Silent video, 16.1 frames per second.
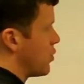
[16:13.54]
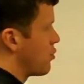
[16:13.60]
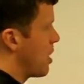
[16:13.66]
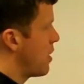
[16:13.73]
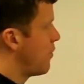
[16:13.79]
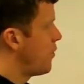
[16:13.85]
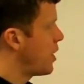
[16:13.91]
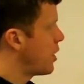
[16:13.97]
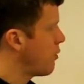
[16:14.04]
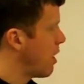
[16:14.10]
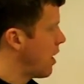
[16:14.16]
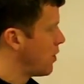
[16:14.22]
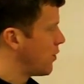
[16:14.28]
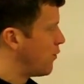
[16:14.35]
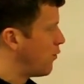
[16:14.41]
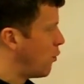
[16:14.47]
trying to figure out
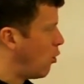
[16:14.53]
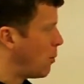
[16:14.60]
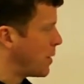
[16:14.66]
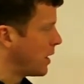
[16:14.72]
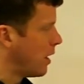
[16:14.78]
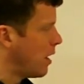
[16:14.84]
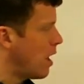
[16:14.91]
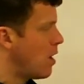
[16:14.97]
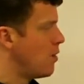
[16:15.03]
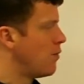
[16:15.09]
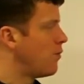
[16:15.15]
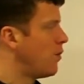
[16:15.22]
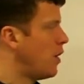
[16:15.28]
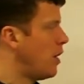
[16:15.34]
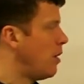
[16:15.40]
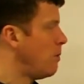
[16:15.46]
the formula of
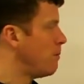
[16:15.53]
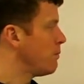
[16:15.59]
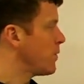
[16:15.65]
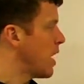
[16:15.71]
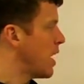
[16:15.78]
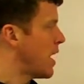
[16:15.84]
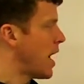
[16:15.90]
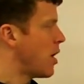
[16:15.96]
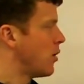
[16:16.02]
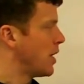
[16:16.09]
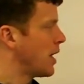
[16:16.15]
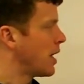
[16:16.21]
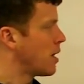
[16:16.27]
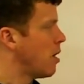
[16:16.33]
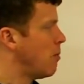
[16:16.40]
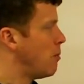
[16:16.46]
an
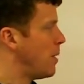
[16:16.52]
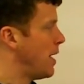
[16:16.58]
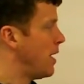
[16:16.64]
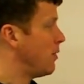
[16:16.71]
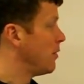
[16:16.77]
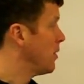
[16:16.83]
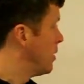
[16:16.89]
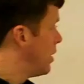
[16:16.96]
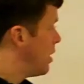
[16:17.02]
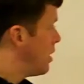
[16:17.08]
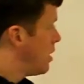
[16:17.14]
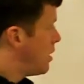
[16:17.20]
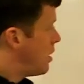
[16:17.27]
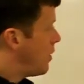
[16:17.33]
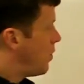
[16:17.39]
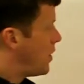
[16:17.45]
ionic compound,
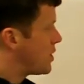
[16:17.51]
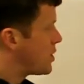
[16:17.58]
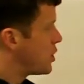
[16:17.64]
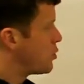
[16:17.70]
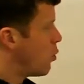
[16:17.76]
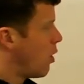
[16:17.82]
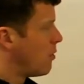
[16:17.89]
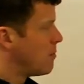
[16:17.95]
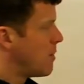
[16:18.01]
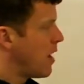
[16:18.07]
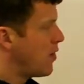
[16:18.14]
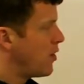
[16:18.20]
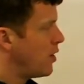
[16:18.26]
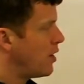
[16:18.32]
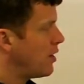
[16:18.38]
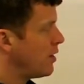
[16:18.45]
this is one
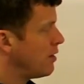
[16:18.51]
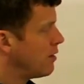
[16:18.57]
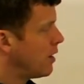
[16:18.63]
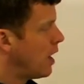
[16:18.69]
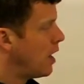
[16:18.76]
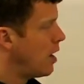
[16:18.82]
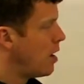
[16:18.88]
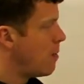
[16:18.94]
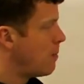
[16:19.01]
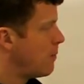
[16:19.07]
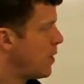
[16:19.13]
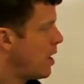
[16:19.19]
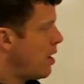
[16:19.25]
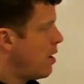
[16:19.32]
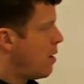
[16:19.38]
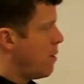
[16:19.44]
method.
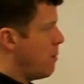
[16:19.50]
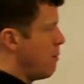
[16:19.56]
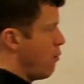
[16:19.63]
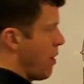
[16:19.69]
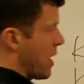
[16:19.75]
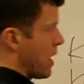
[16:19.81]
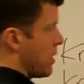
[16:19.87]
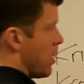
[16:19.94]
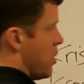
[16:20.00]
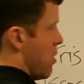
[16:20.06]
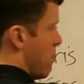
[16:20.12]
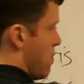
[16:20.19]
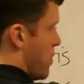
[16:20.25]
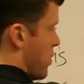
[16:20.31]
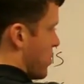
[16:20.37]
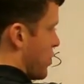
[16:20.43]
Bring the
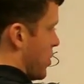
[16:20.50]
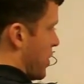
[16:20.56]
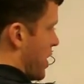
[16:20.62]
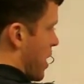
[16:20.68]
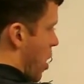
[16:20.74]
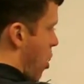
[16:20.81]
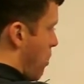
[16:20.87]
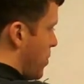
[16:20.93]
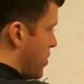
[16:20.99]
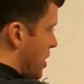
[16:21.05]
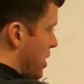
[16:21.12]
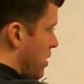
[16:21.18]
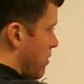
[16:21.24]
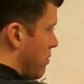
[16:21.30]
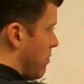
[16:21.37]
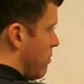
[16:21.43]
numbers to the
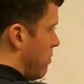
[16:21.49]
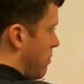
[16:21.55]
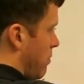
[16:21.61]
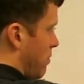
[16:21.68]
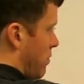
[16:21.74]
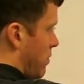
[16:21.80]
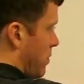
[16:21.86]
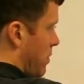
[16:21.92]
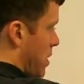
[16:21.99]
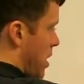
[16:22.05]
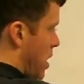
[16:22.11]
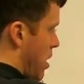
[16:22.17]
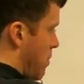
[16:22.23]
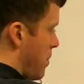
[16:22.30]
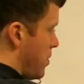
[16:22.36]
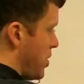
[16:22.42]
opposite
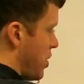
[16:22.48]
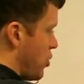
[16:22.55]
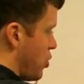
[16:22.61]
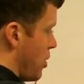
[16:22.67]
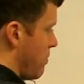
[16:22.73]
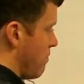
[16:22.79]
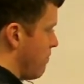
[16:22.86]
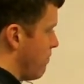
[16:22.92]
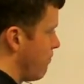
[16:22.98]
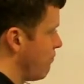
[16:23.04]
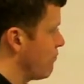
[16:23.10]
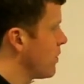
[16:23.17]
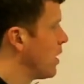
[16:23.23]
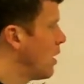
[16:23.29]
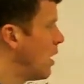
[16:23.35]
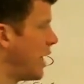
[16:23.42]
position,
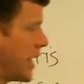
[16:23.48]
and